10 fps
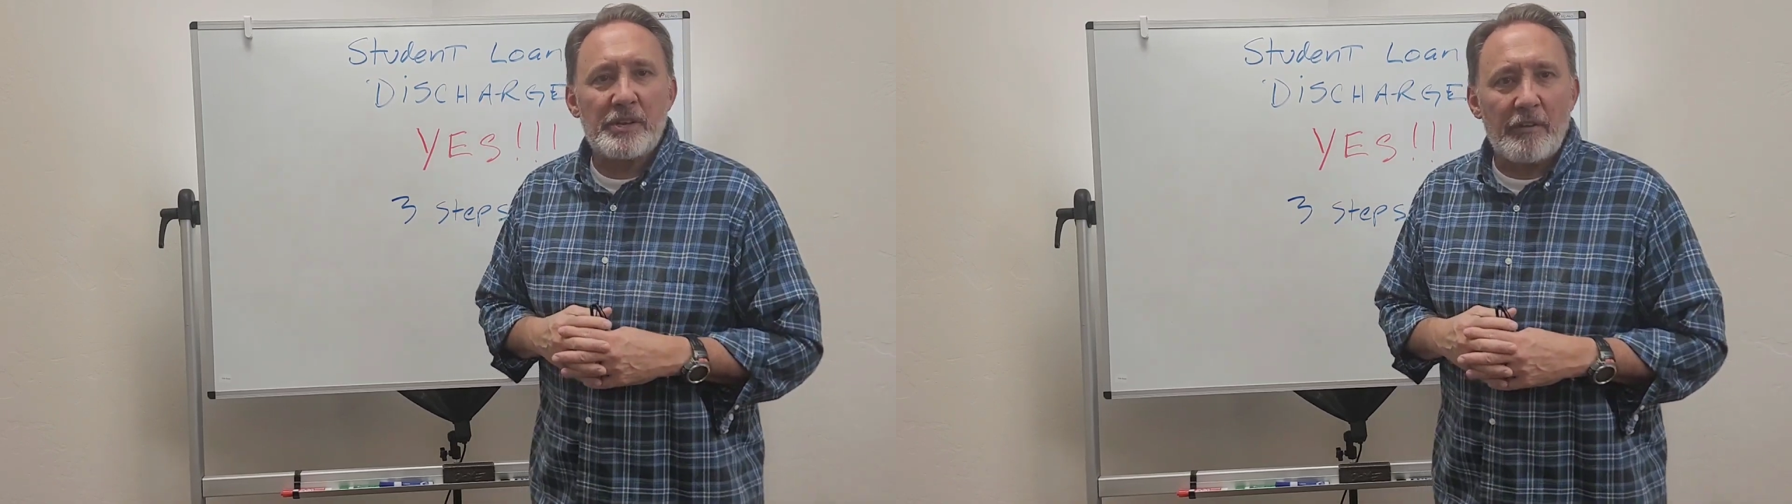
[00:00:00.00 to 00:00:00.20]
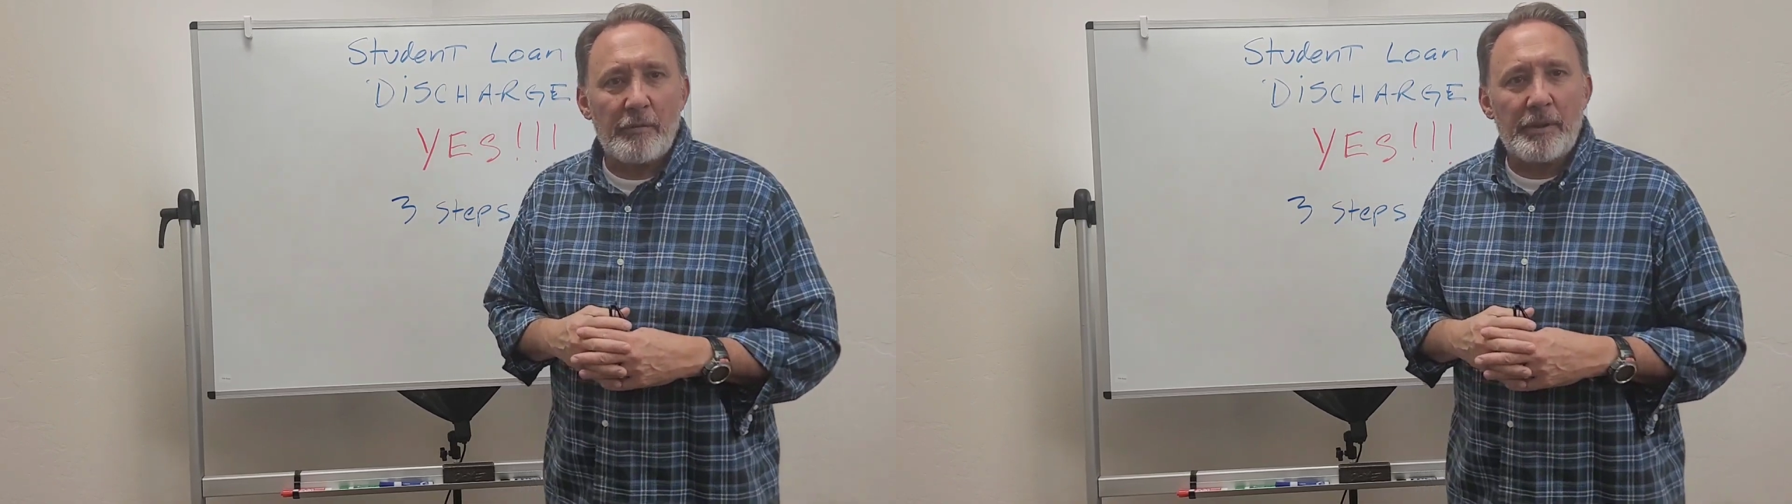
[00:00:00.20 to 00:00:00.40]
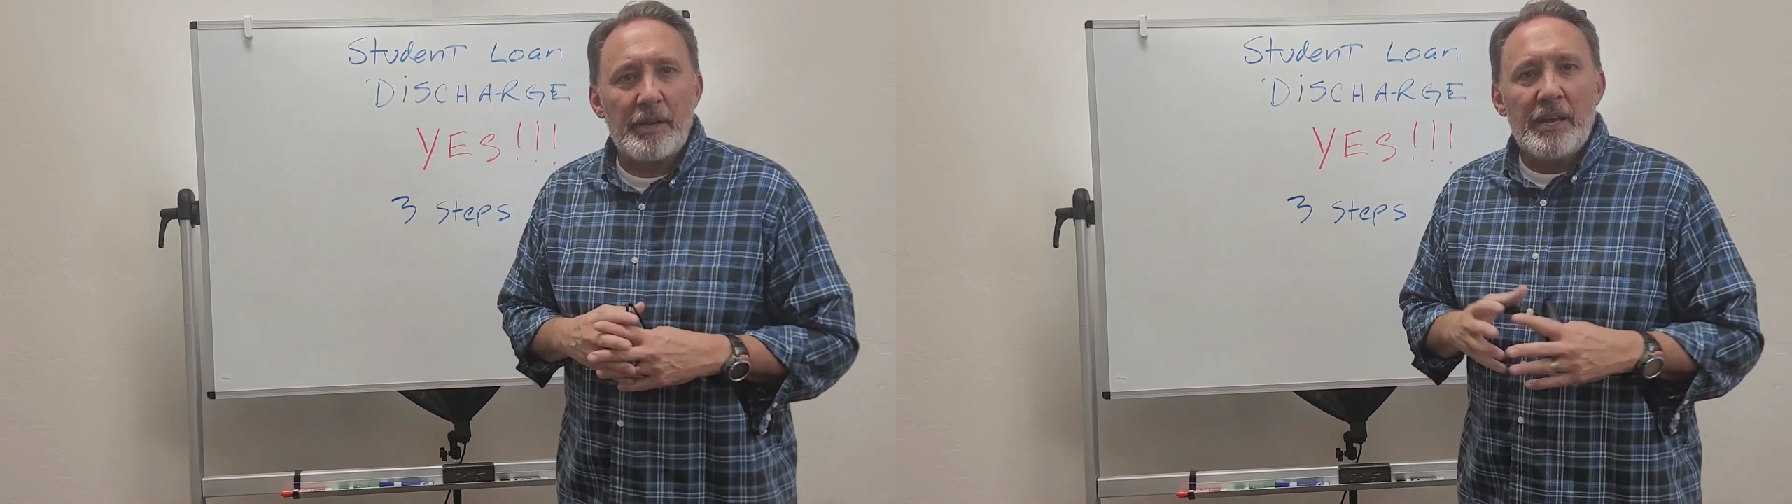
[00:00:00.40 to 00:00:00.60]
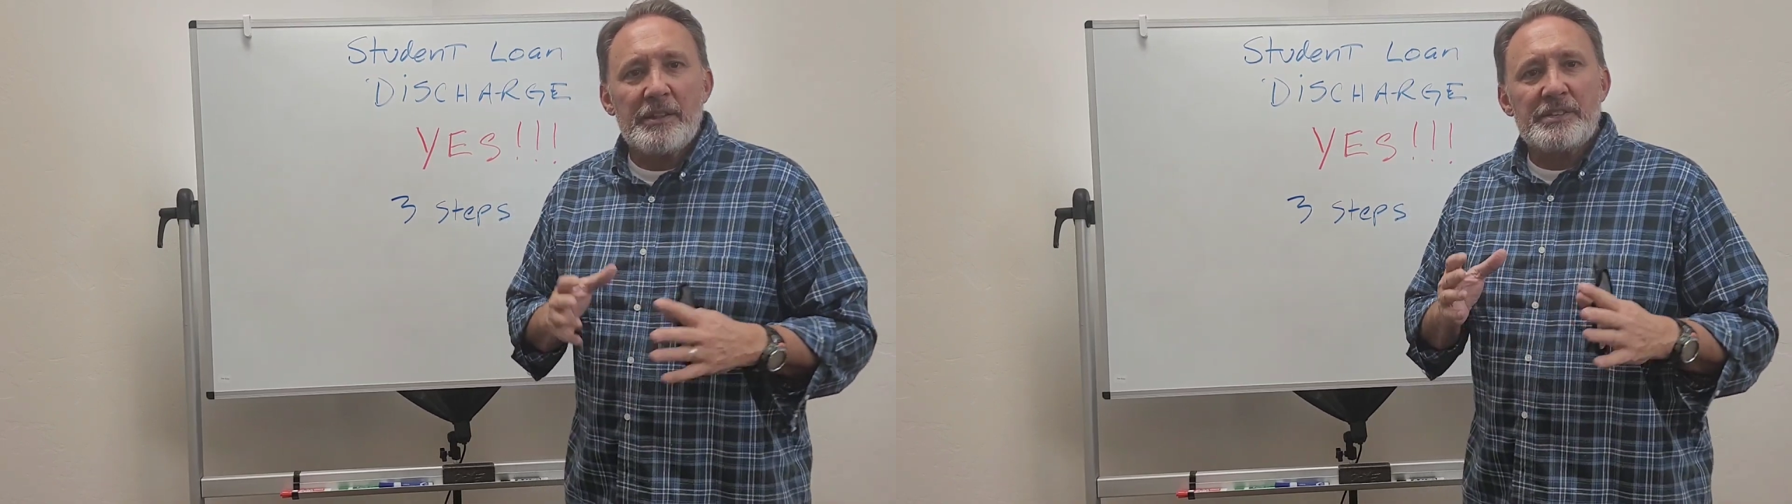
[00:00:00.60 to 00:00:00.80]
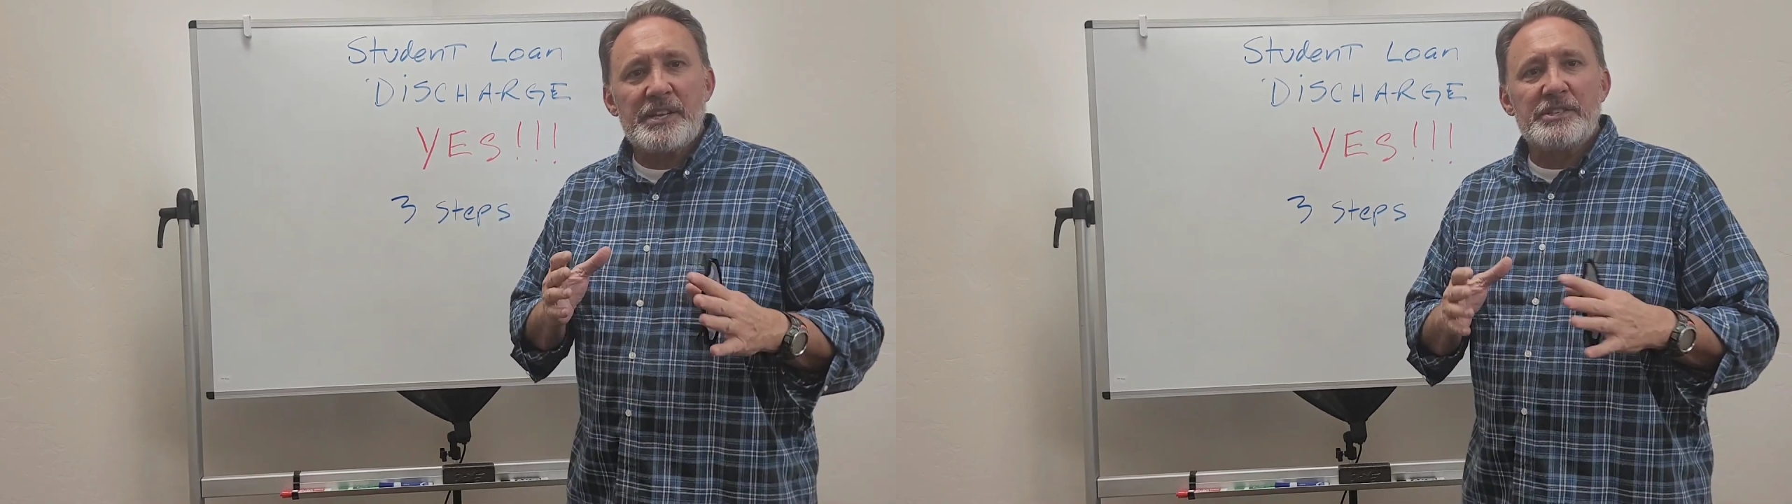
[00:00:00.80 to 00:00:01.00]
government
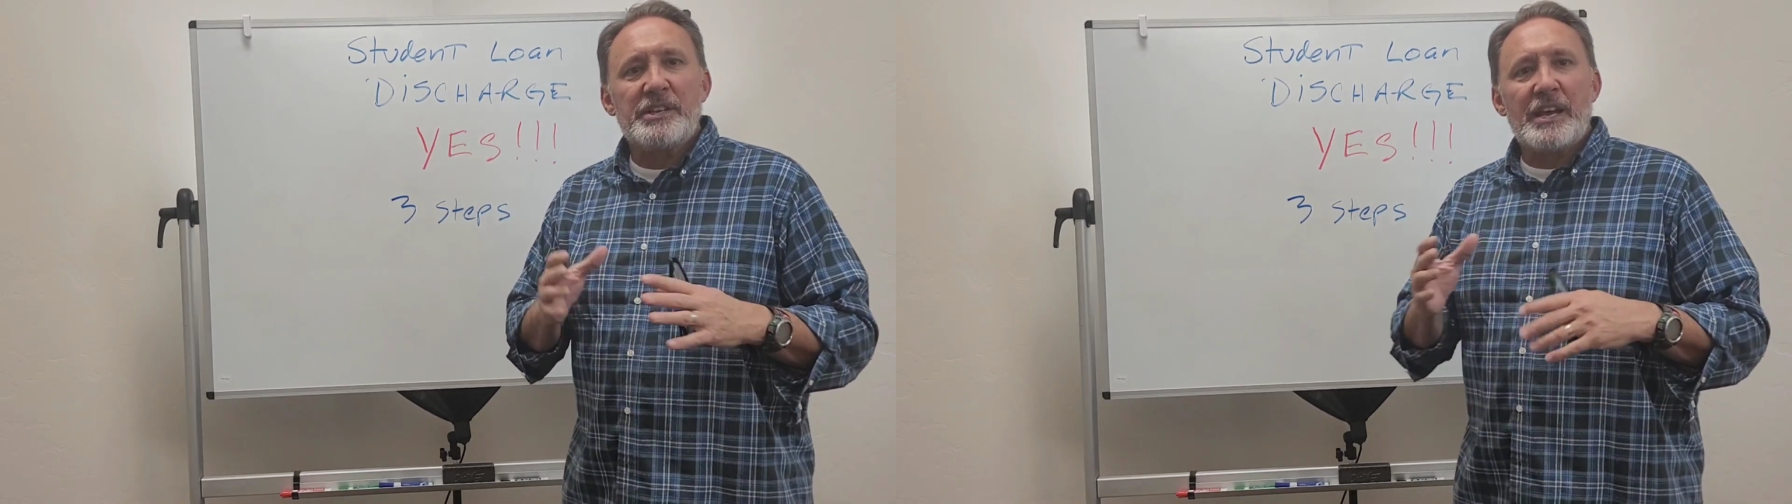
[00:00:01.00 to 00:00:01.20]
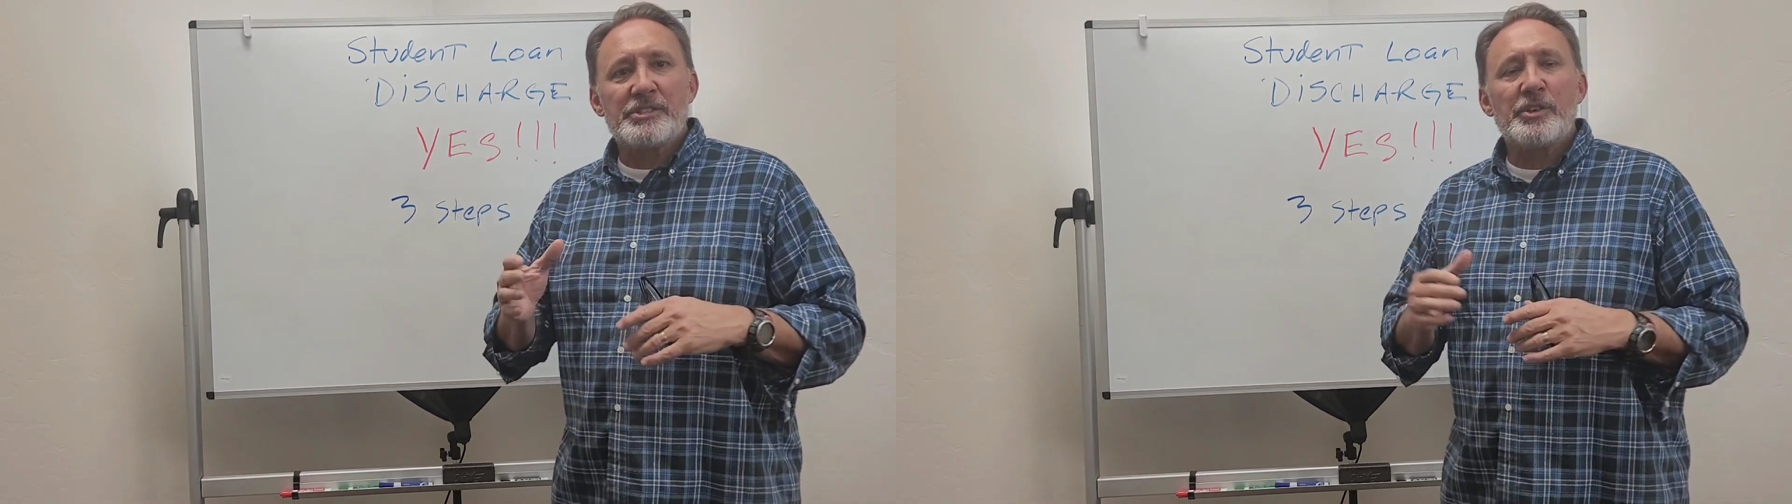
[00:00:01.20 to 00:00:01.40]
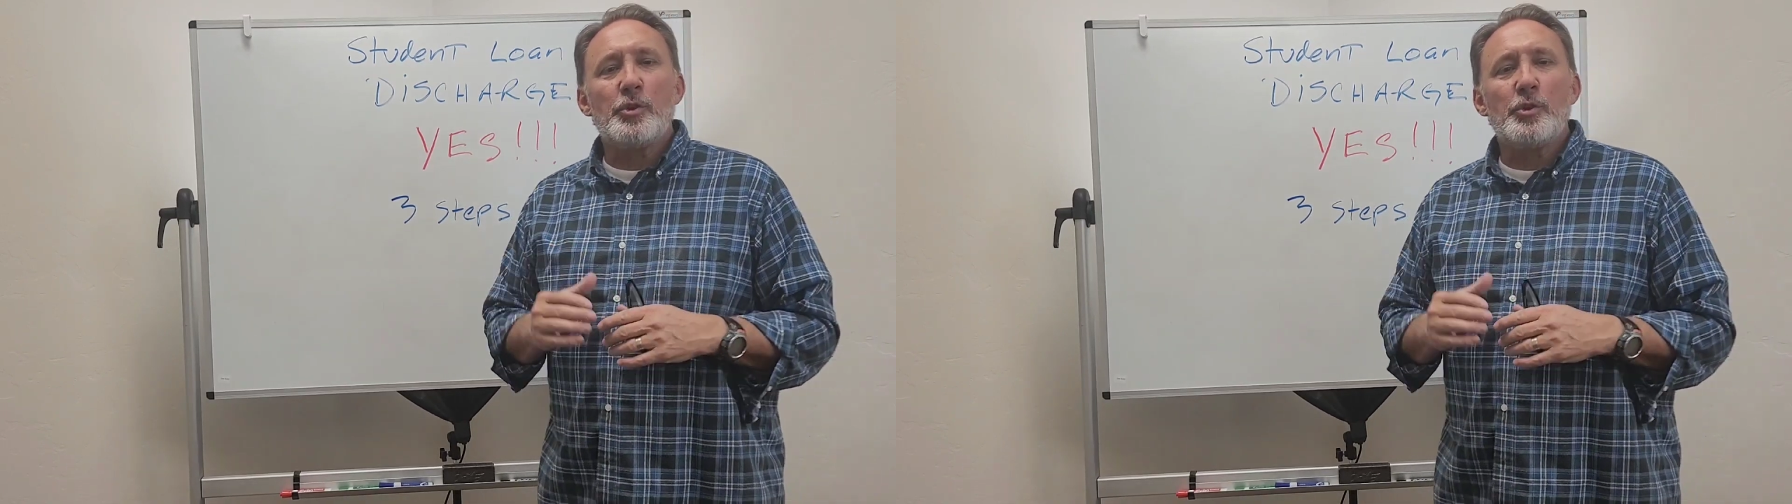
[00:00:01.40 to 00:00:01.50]
that says, yes,